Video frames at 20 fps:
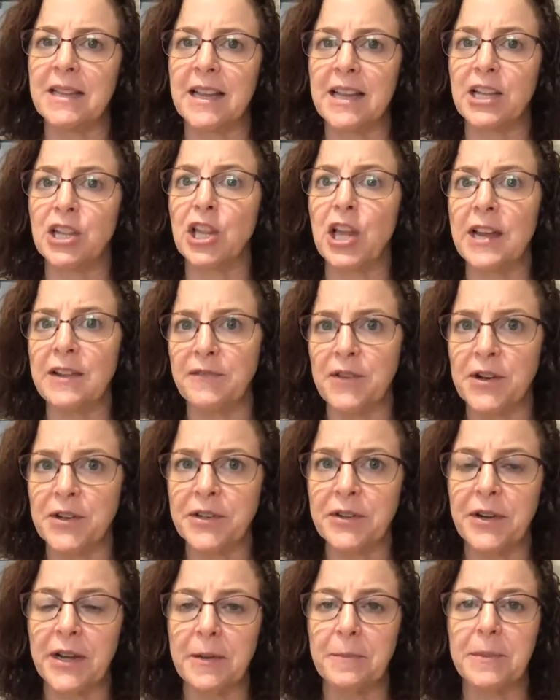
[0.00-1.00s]
like life
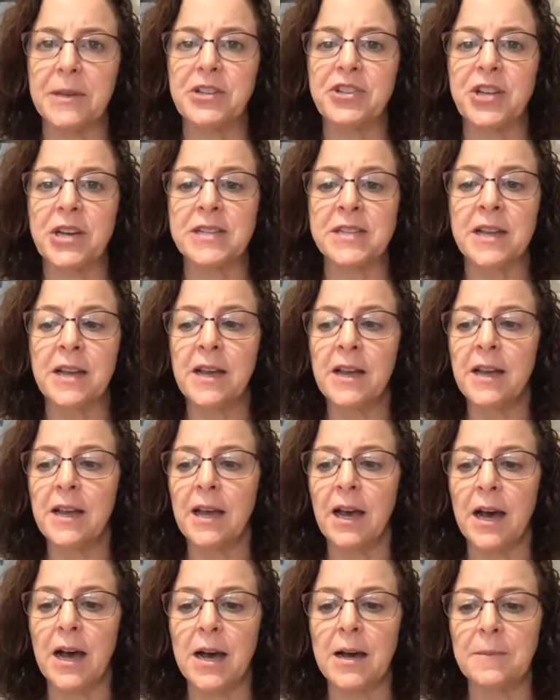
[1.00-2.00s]
altering, but just,
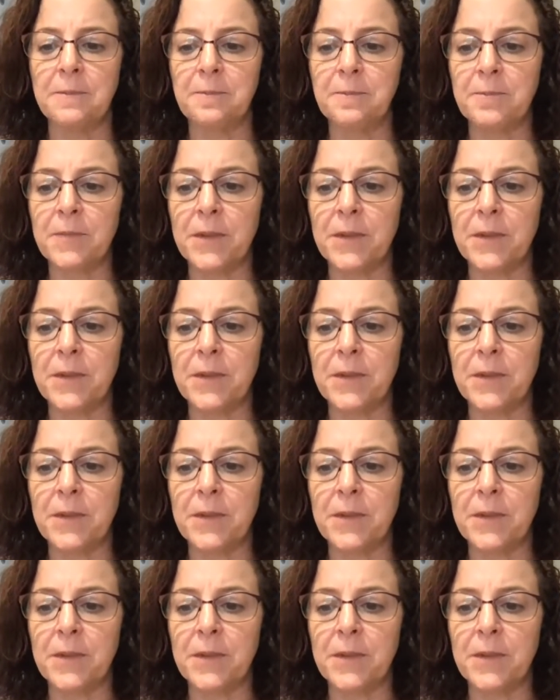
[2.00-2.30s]
what